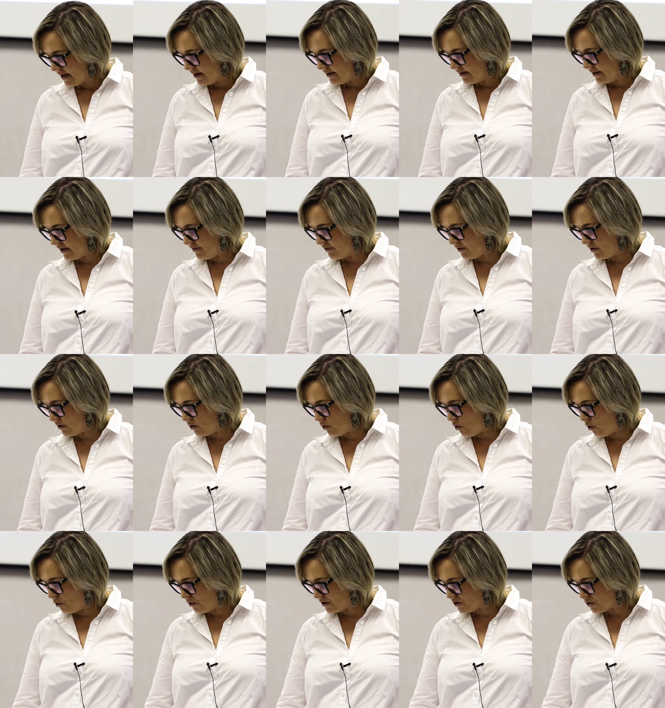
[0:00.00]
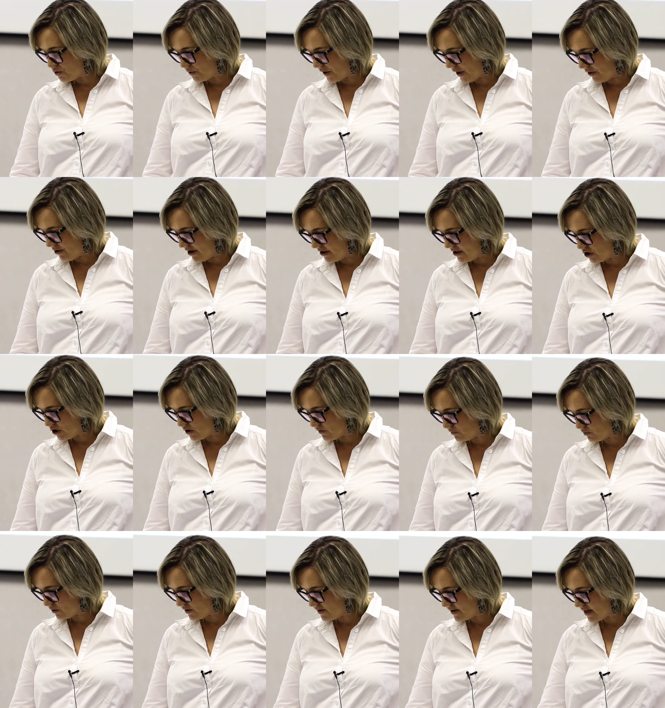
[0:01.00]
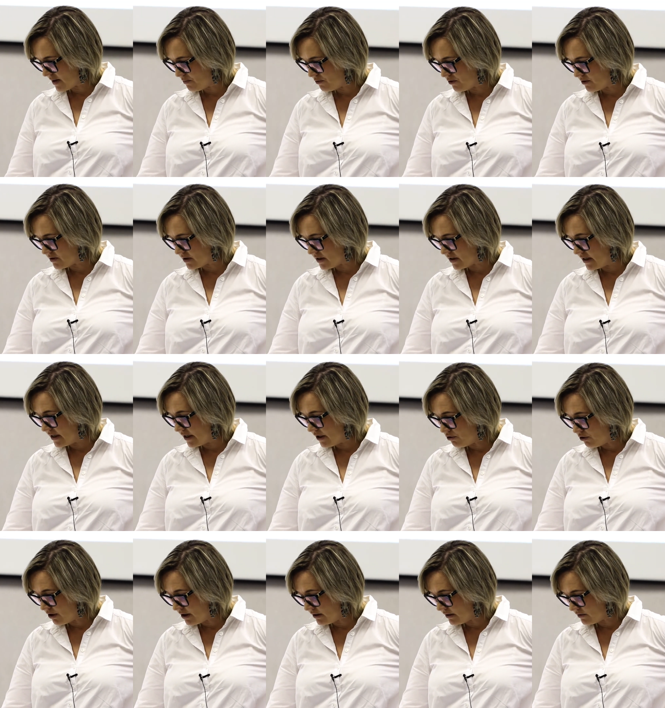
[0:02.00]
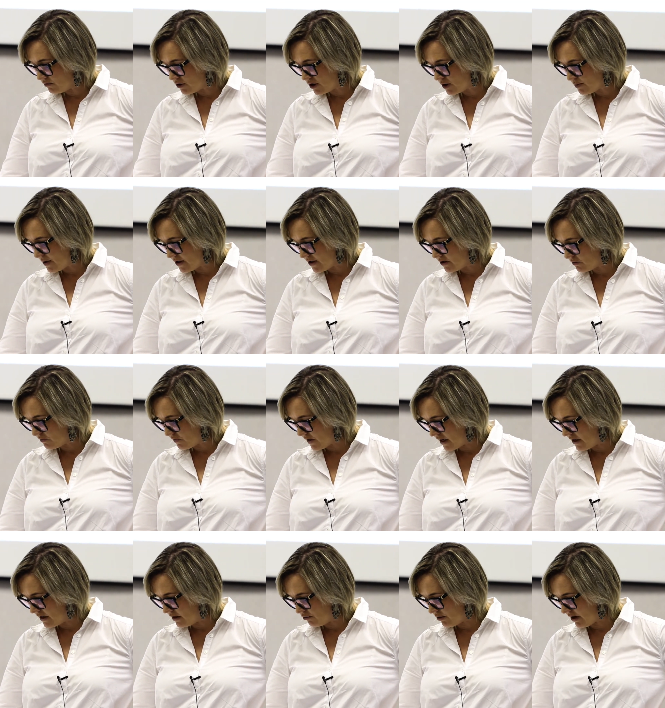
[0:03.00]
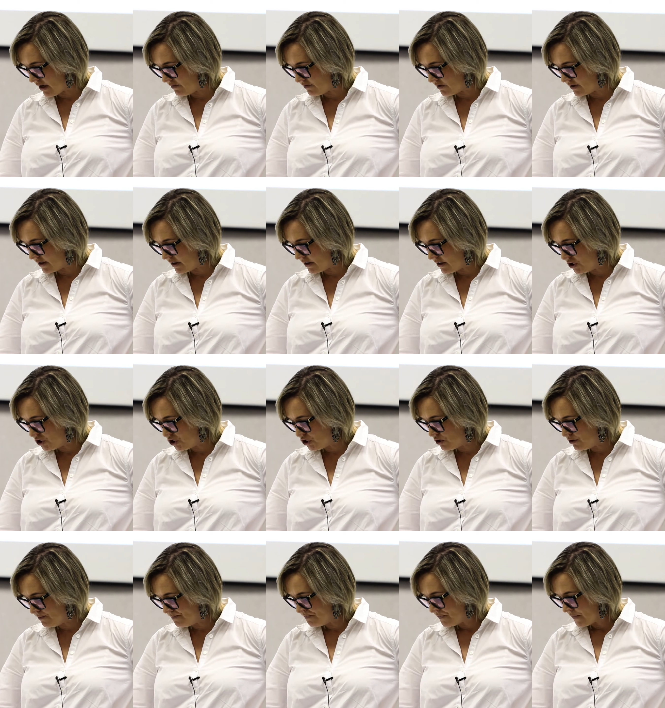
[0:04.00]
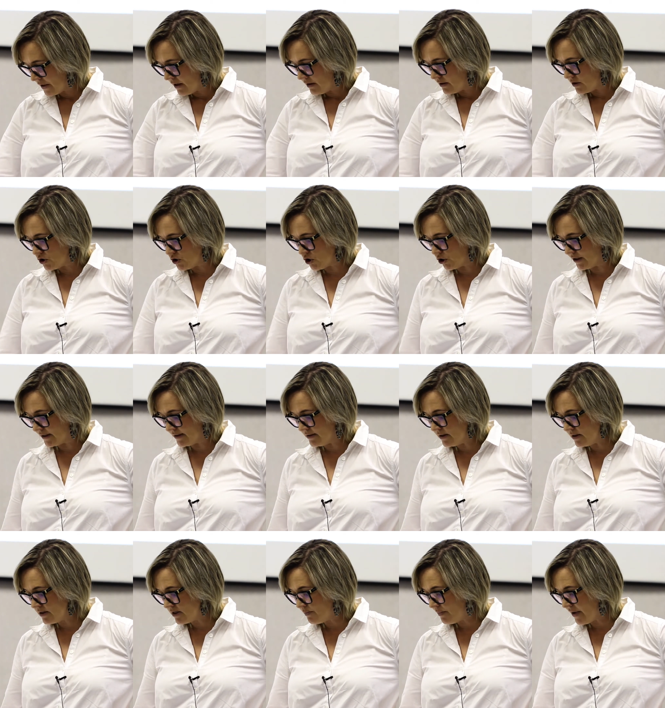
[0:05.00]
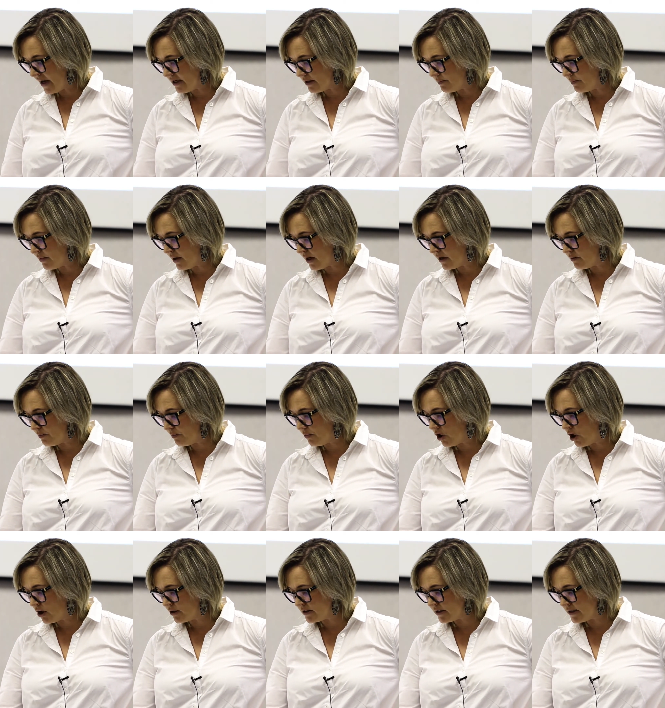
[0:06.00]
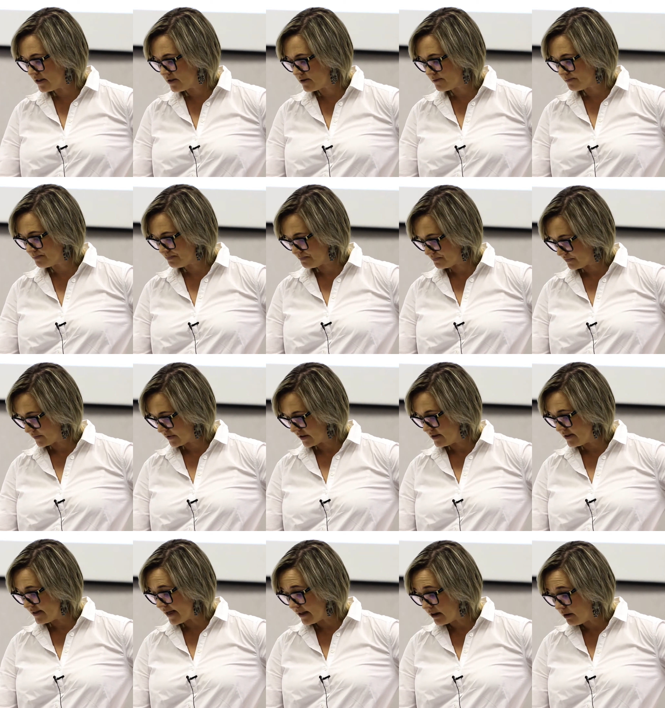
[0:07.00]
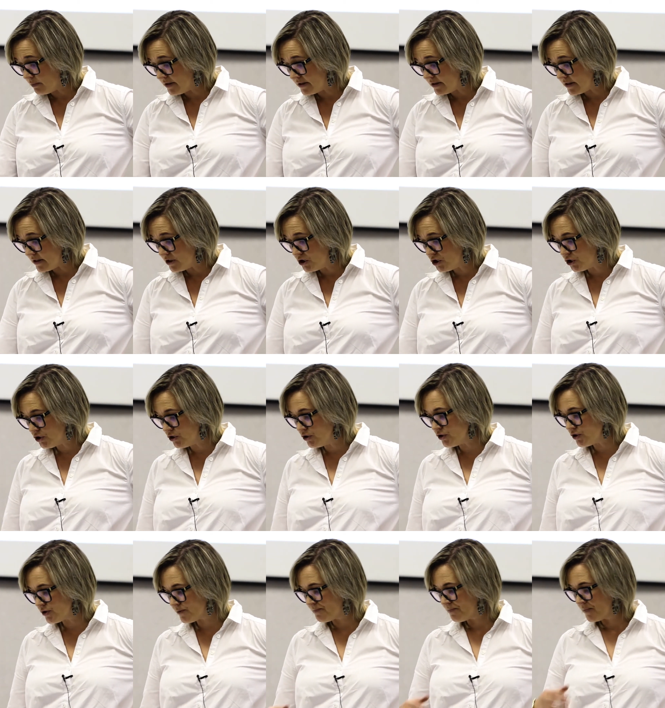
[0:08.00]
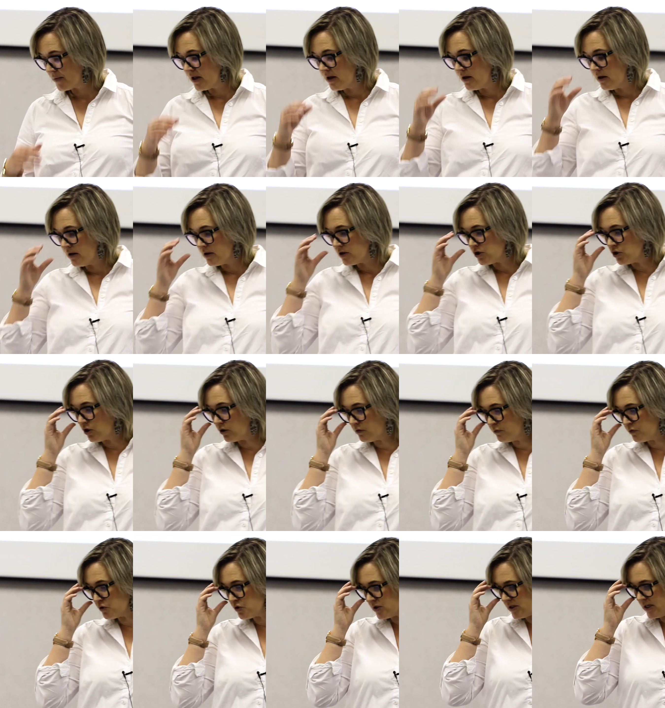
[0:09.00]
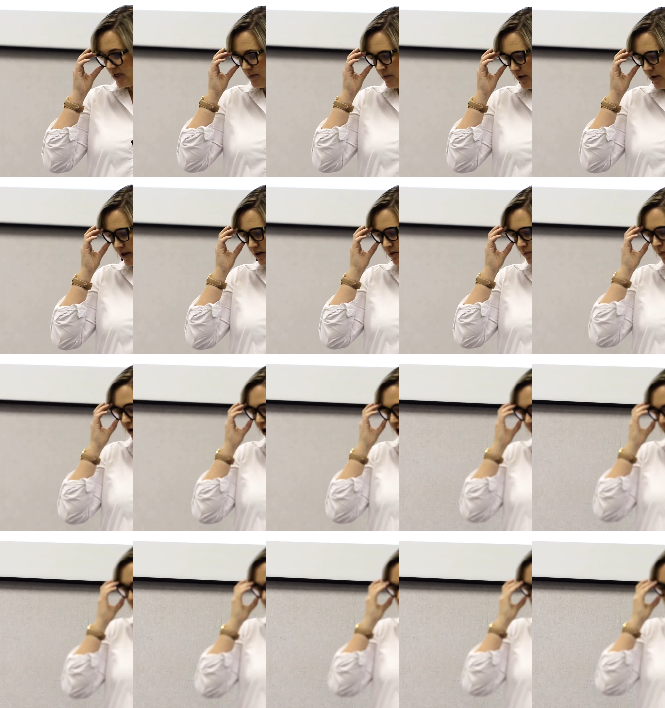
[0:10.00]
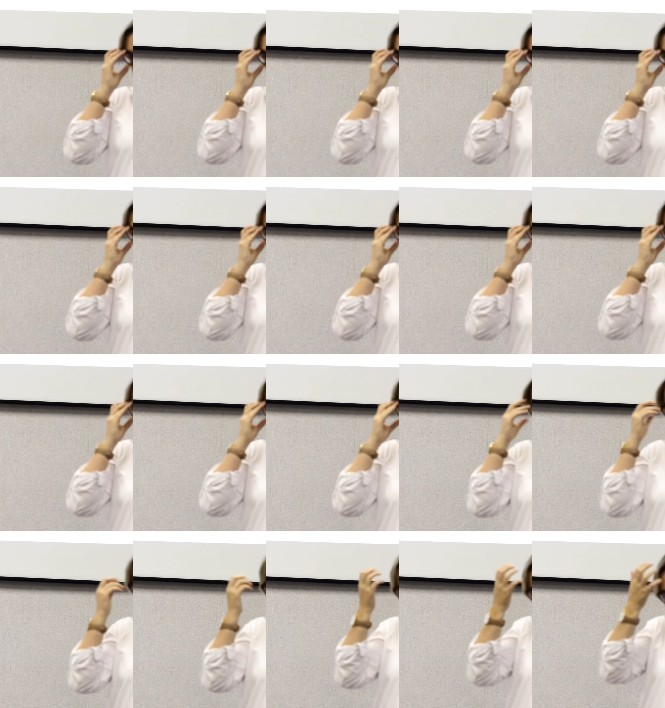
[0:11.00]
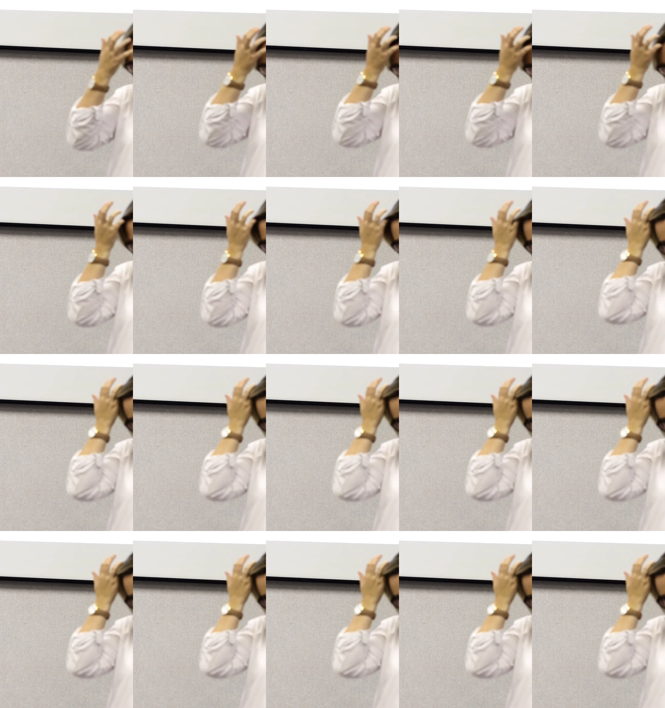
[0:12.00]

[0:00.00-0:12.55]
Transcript: Giving orders or directions for a separate hearing in respect of any relevant issue. It's not anticipated by the parties. Settlement issues, not foreseen by the parties. Mediation has failed.